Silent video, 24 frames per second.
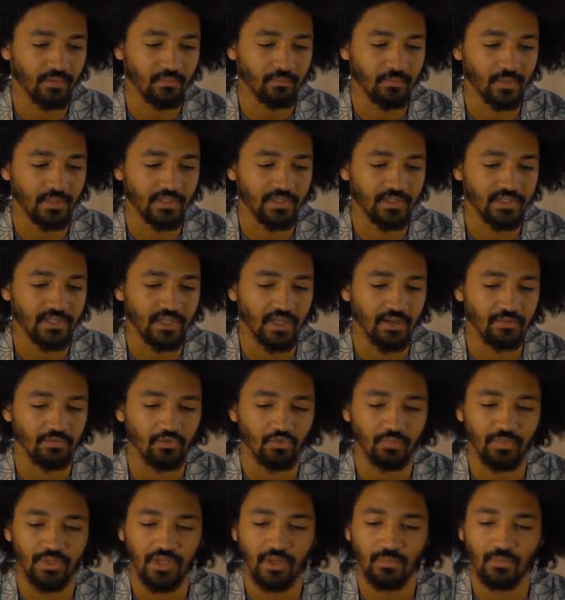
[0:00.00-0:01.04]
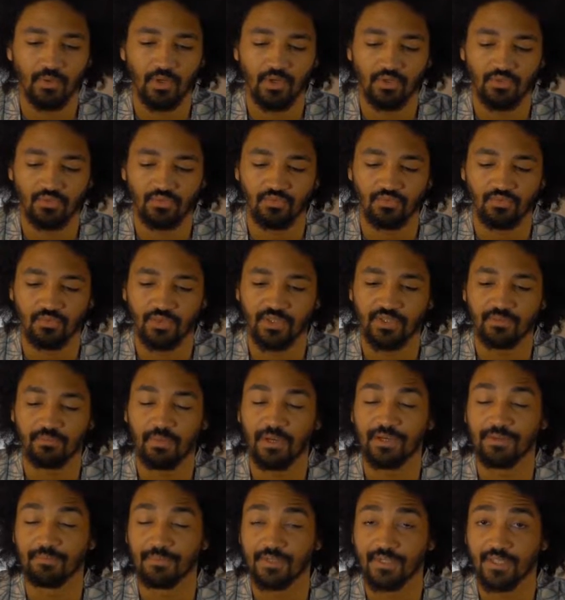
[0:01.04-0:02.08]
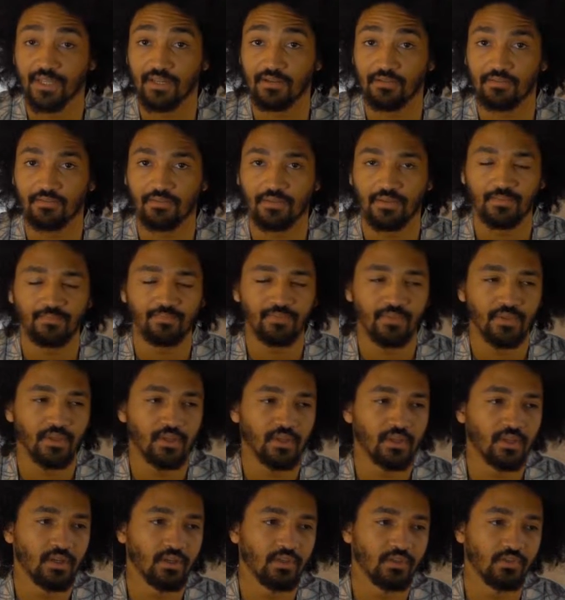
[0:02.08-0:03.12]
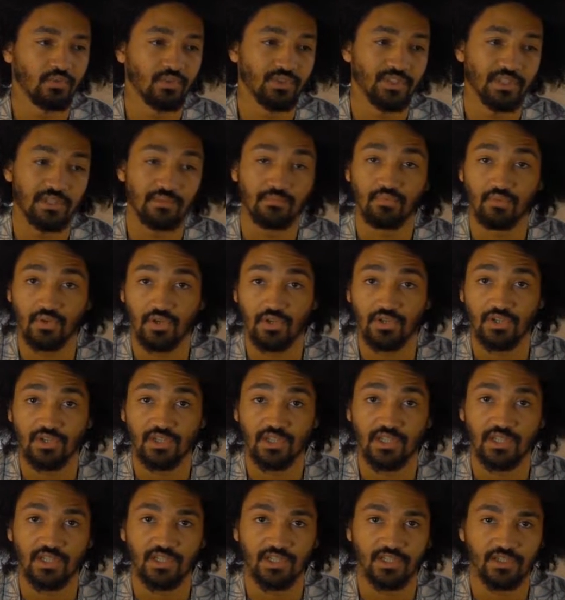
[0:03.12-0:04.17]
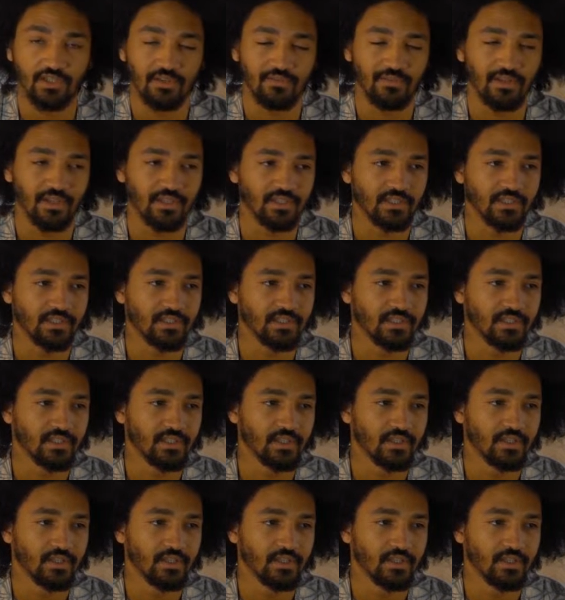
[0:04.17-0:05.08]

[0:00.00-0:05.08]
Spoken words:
but you have to be able to do it by himself using brush and stuff like this.